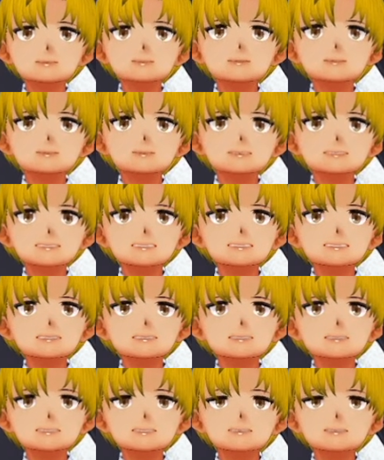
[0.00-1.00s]
Yuri
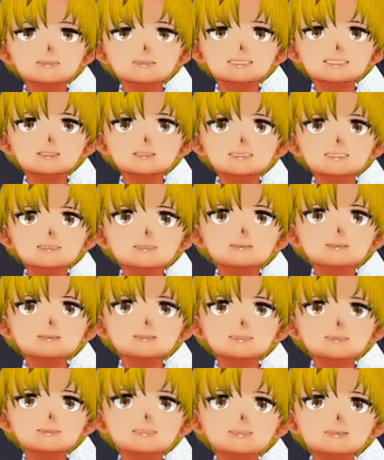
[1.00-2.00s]
looks up at Sayori and
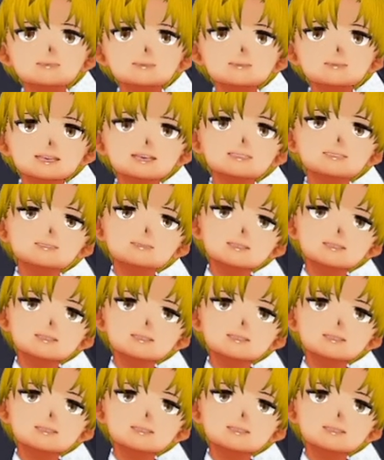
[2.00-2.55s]
protests for having drawn